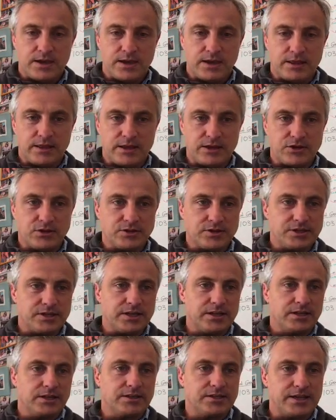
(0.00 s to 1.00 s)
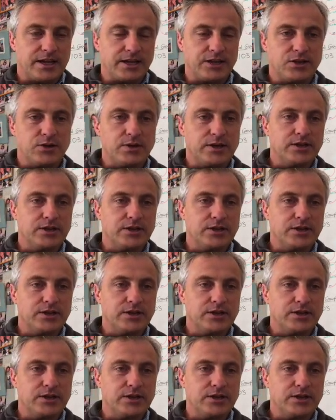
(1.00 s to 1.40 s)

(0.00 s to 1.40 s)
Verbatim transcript: And then you'll see it'll take you